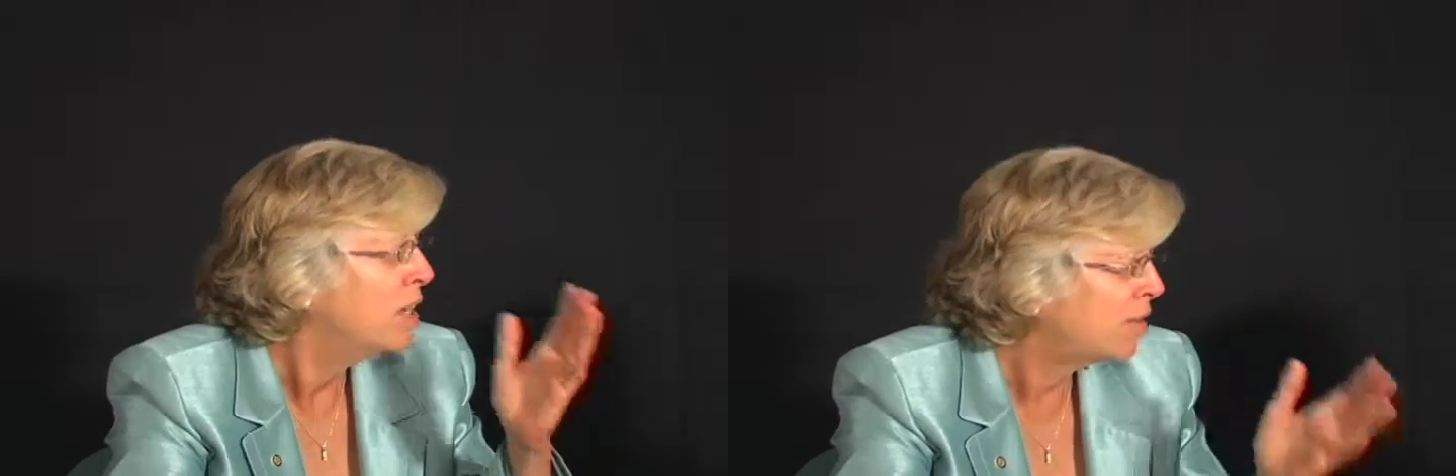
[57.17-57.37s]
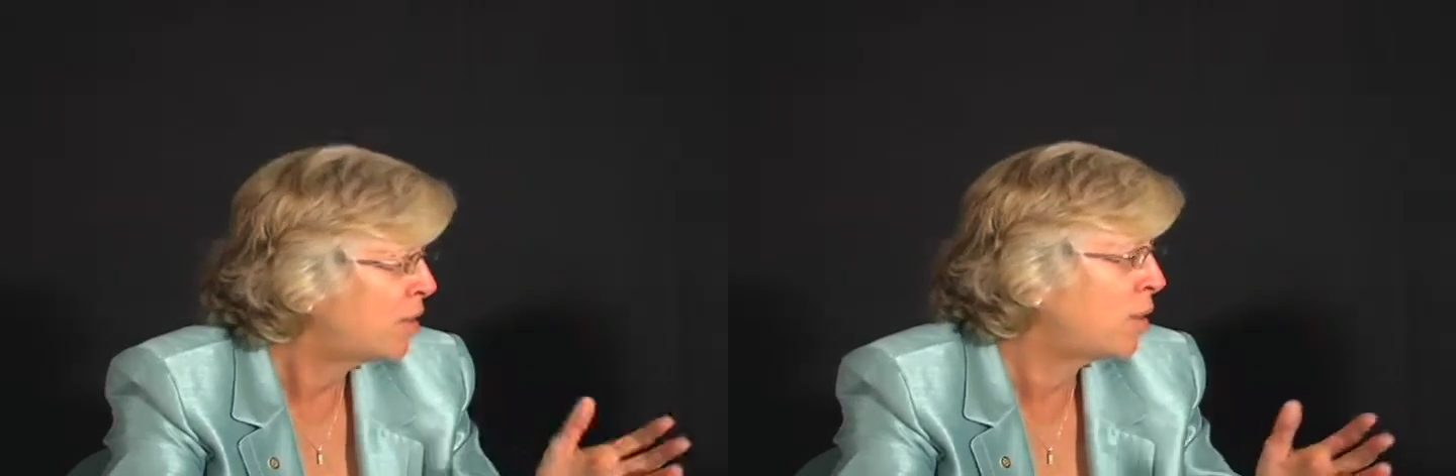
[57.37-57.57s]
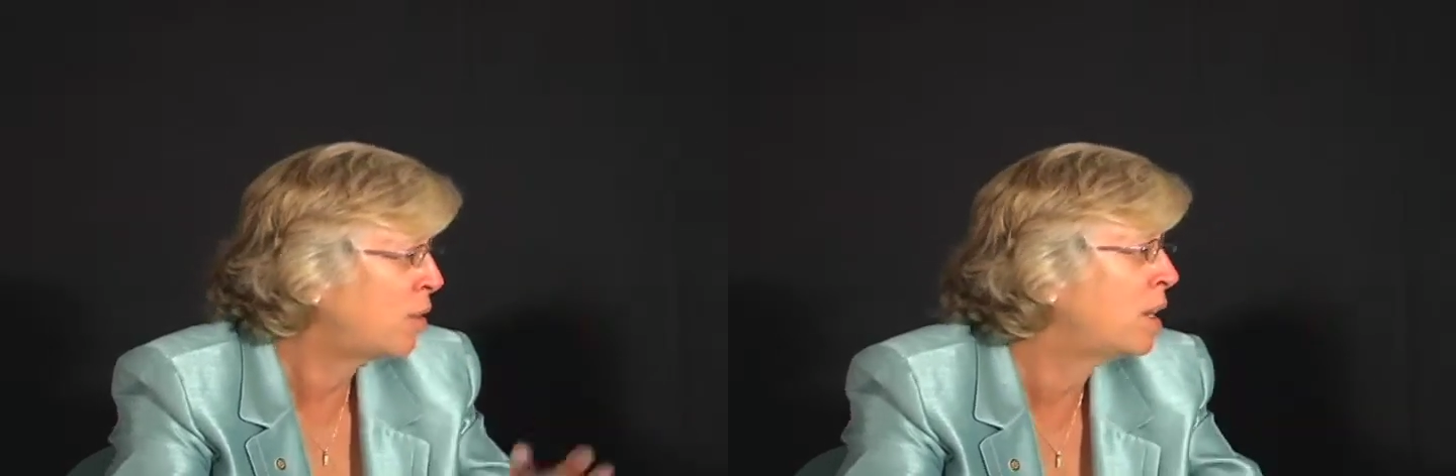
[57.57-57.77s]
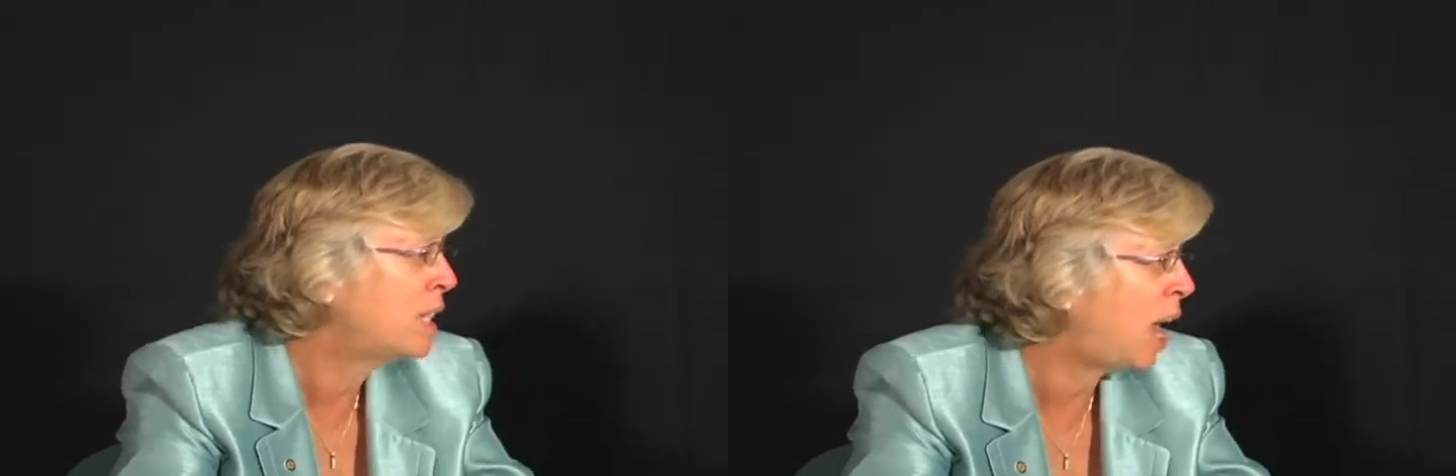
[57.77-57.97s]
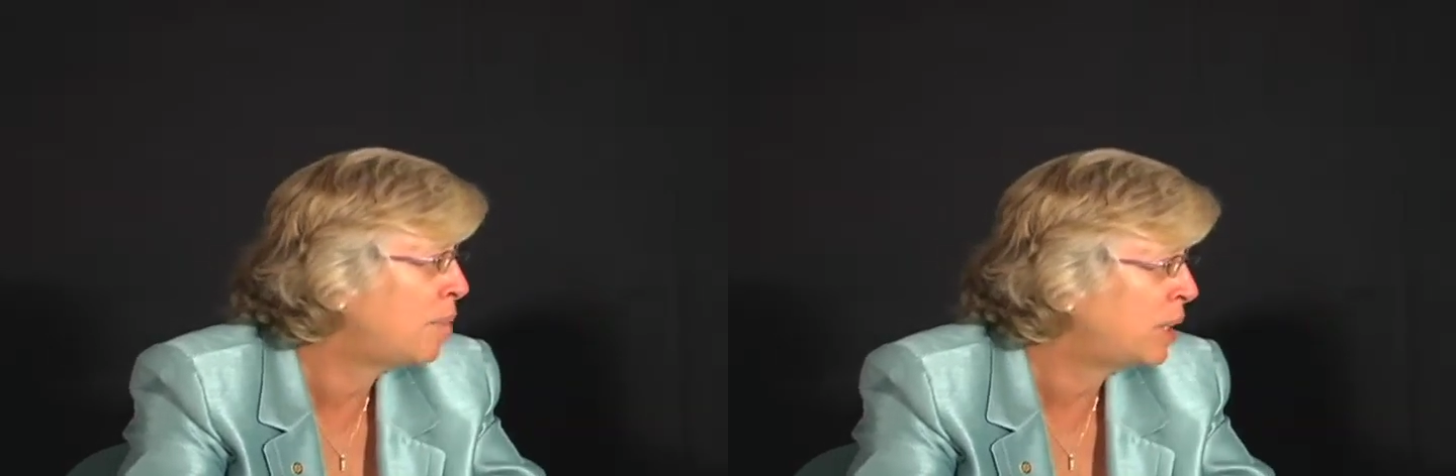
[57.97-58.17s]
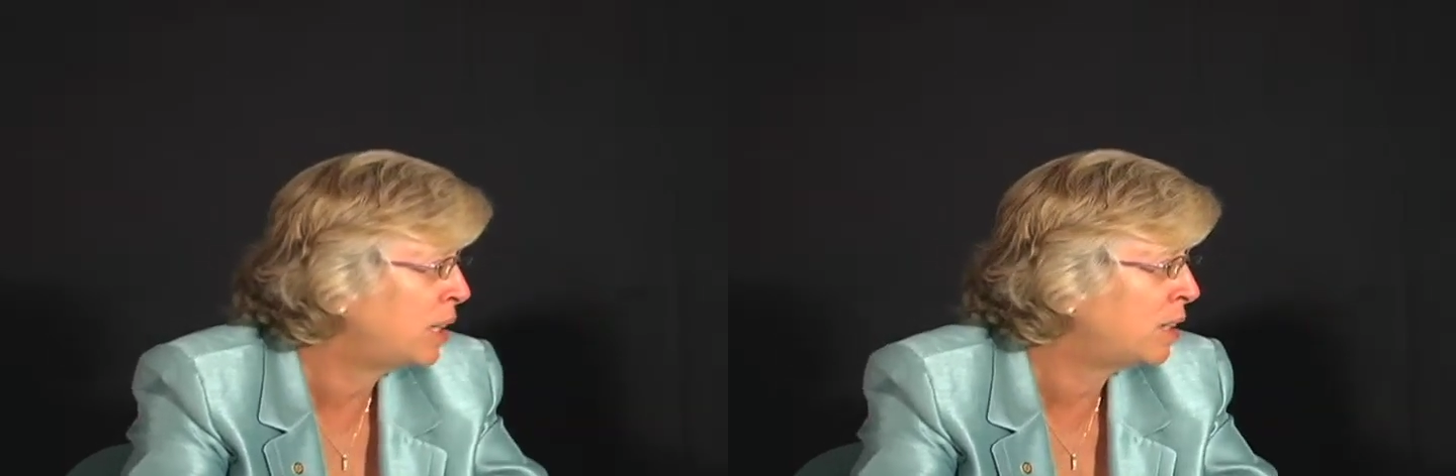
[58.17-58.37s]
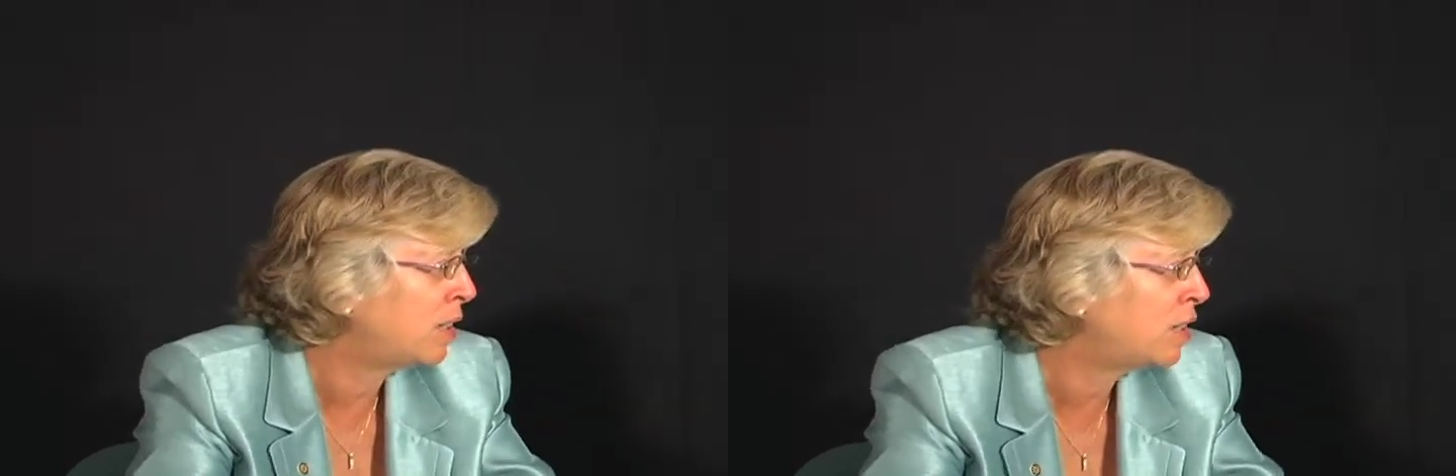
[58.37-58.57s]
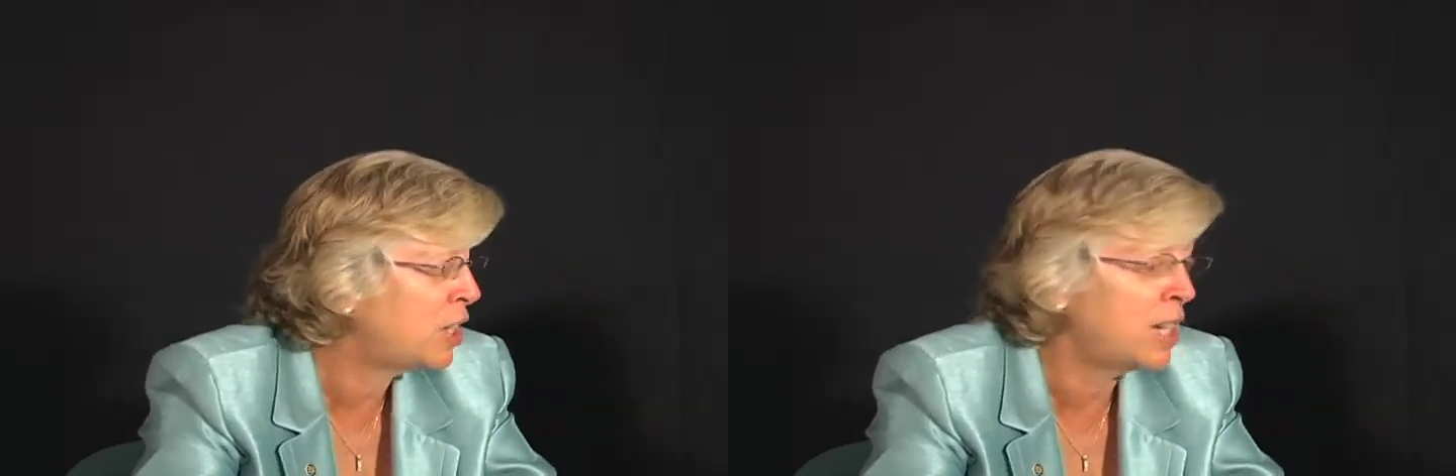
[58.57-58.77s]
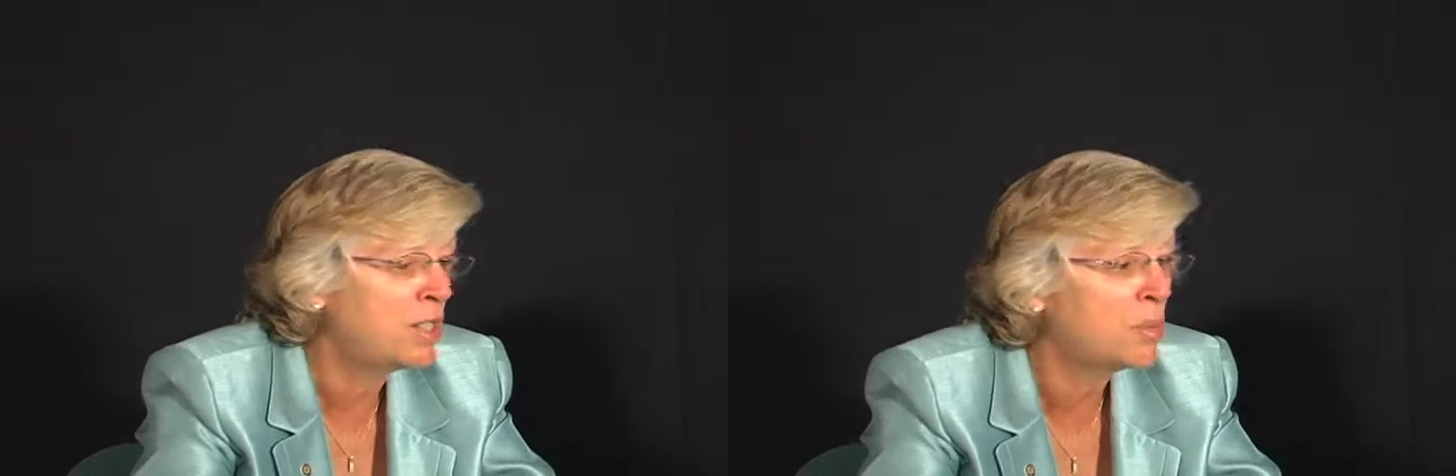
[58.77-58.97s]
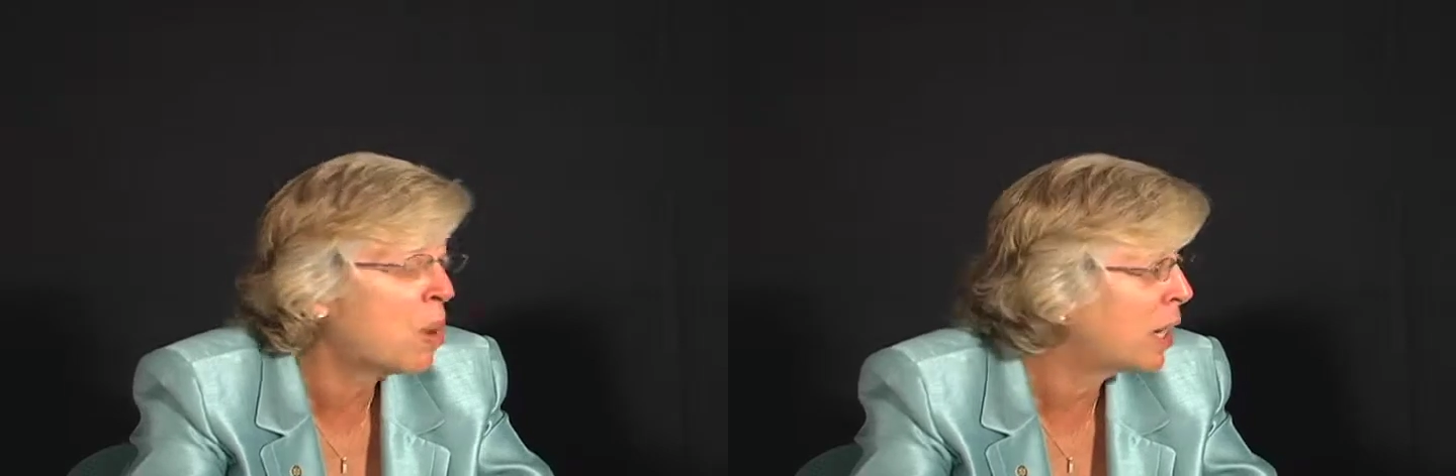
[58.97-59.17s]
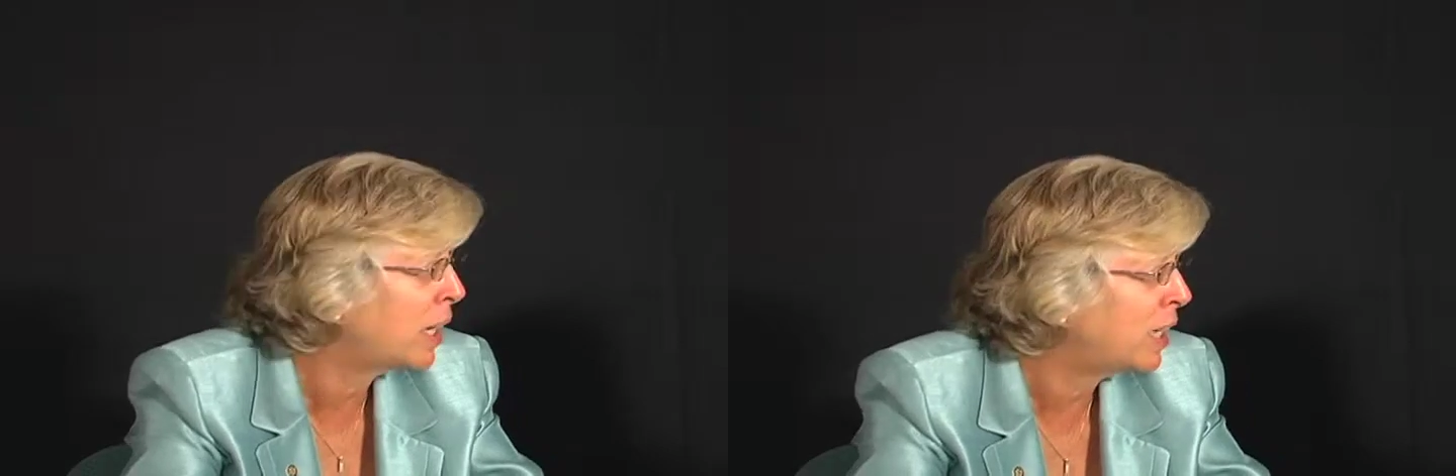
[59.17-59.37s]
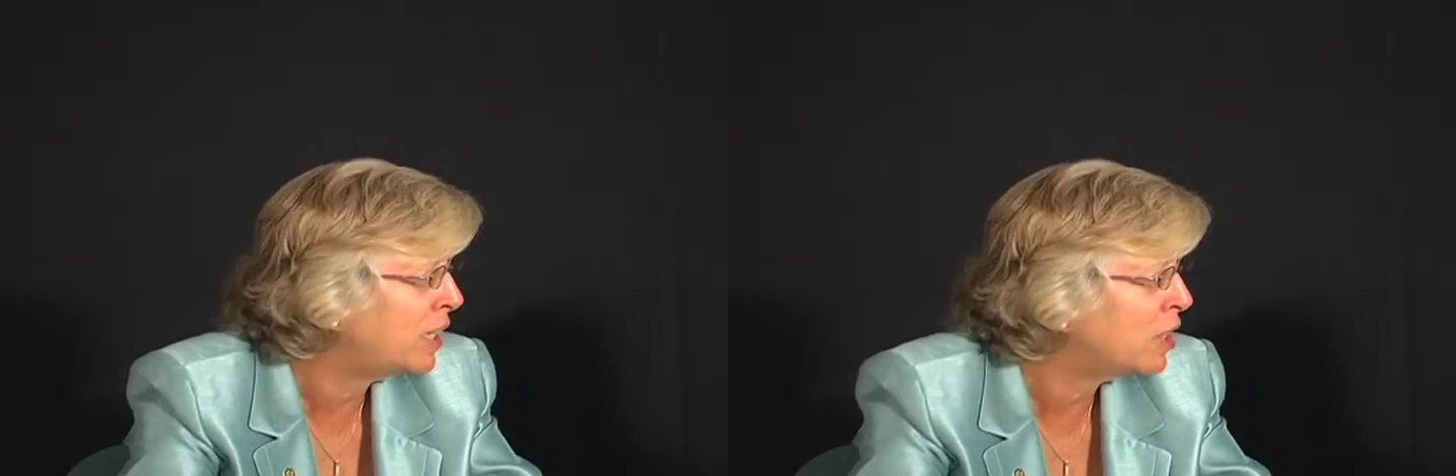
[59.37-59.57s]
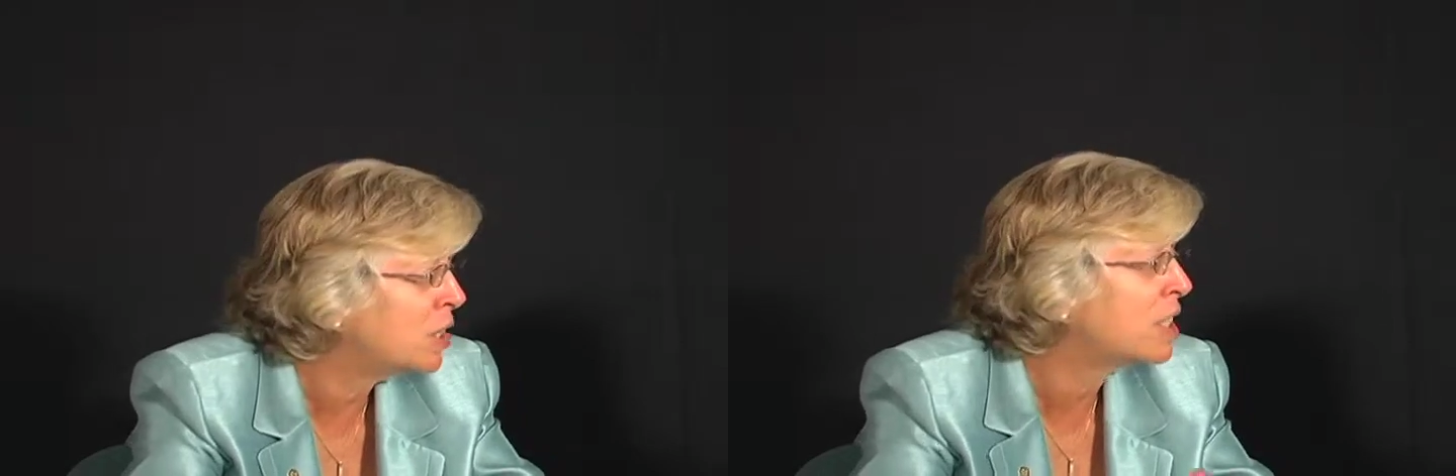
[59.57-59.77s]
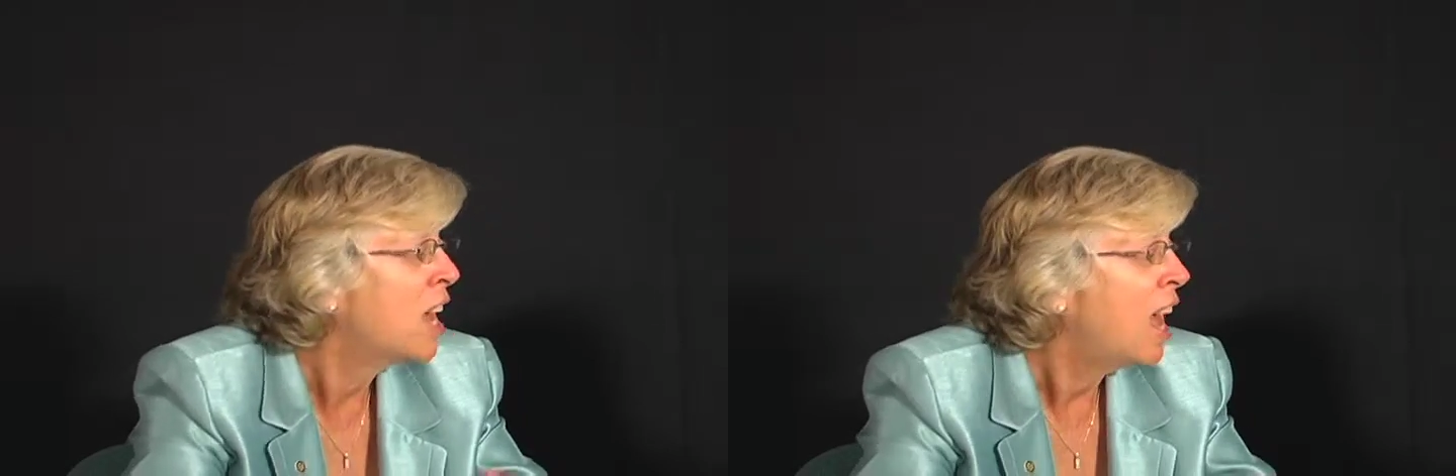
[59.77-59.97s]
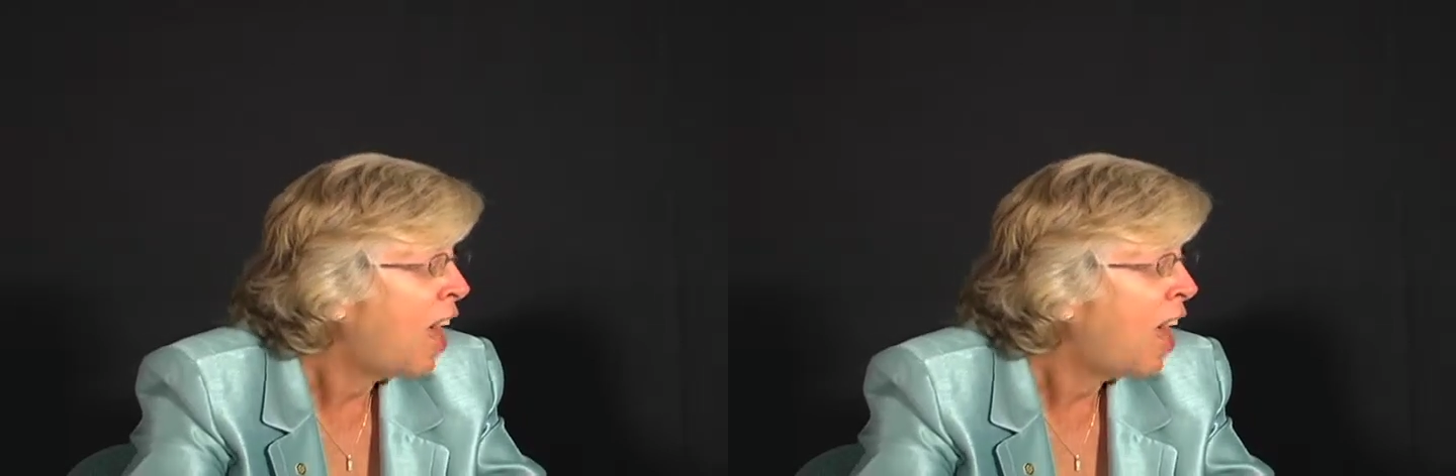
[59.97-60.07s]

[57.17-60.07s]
so they're adapting to the changing market conditions.